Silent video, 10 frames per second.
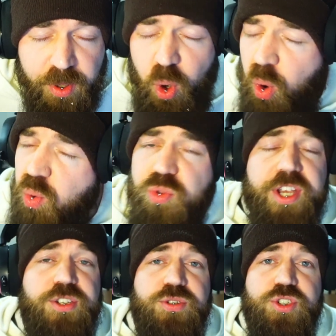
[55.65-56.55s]
and all
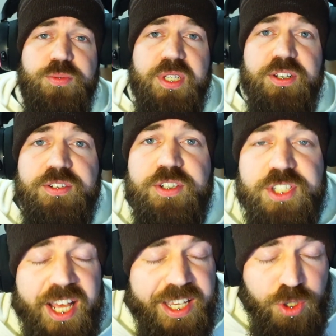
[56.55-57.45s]
that YouTubey goodness
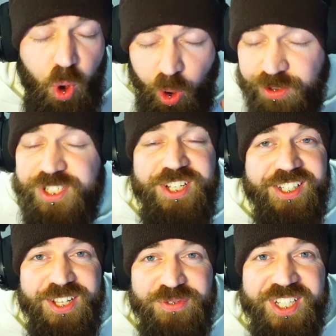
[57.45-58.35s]
that I
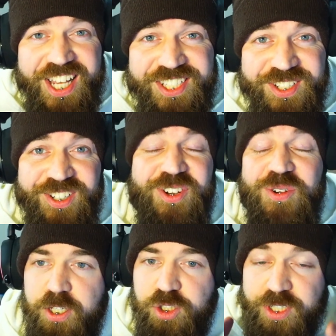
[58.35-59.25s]
constantly forget to do.
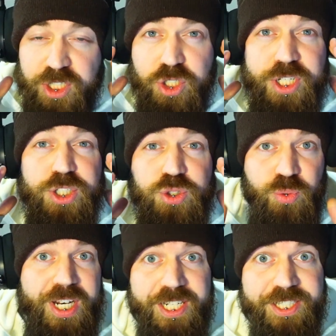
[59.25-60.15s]
Let's just get
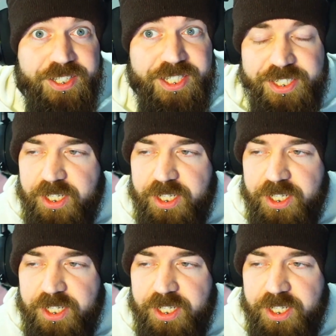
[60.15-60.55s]
straight into this, because I